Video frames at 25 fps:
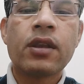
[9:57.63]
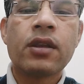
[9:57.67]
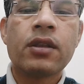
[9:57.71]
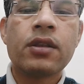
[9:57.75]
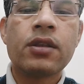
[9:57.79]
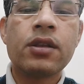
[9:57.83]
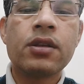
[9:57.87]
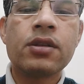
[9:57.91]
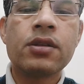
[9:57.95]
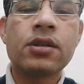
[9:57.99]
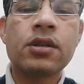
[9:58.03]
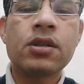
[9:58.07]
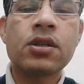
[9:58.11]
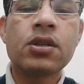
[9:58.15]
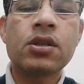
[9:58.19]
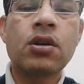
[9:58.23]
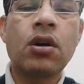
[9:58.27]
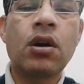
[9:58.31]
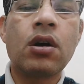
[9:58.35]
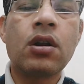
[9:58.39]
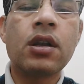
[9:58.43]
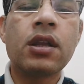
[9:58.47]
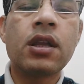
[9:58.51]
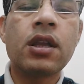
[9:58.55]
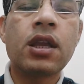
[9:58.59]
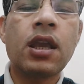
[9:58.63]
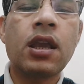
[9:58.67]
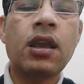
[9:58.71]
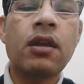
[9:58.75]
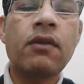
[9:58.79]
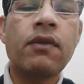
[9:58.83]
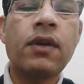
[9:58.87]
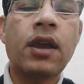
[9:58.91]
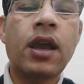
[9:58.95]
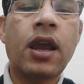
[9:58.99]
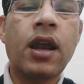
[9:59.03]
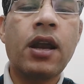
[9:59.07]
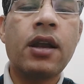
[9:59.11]
This is
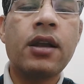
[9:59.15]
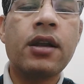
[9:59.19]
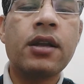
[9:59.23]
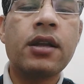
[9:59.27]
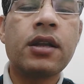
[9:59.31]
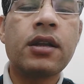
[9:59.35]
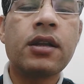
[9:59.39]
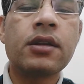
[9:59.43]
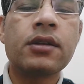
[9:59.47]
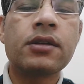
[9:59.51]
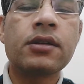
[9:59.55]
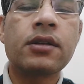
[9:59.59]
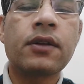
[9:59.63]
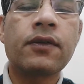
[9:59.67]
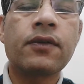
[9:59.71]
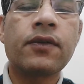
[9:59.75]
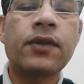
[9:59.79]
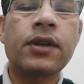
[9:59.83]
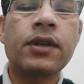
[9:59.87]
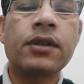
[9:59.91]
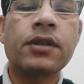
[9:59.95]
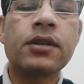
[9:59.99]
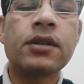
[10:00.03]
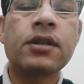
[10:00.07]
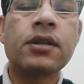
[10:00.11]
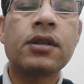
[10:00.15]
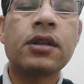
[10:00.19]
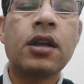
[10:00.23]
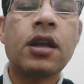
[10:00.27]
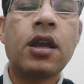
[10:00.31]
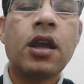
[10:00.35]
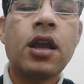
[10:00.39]
concave anterior surface.